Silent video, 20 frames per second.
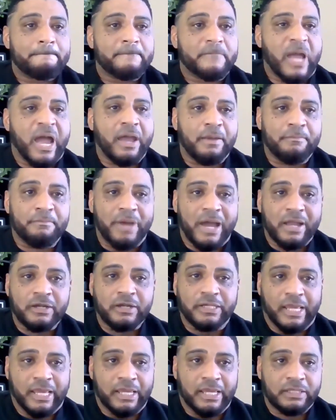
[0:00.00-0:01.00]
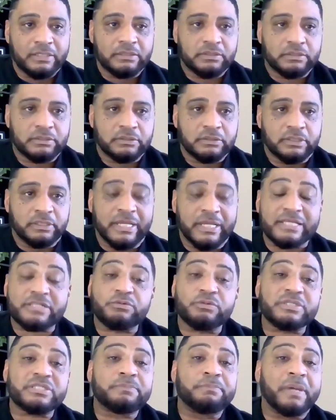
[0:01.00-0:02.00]
I admire that. And that's
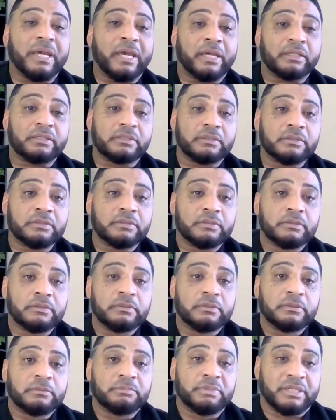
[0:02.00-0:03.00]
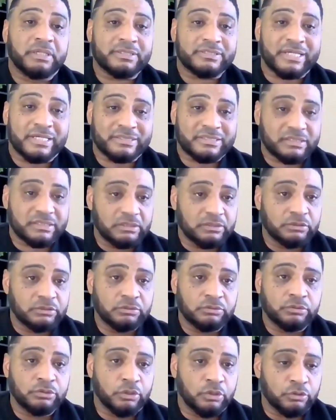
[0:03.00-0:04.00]
respect, because I see
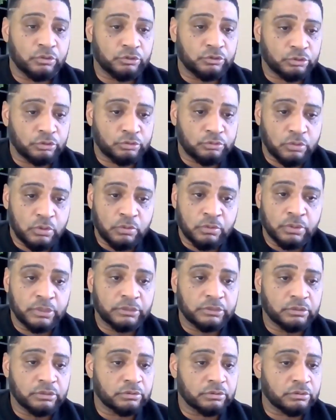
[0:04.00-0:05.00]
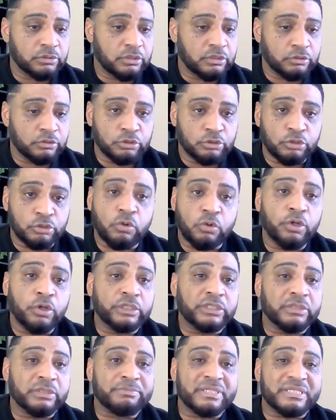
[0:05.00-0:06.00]
you're growing, you're growing
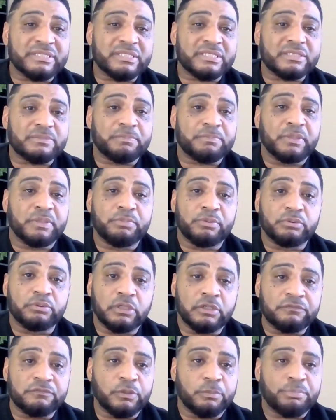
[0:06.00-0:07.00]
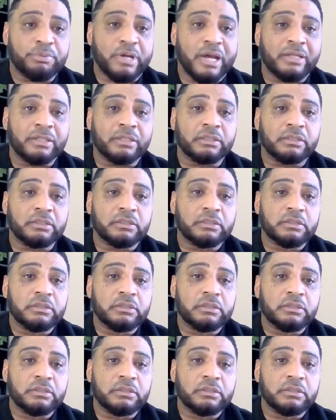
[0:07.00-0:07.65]
your business. People love your product.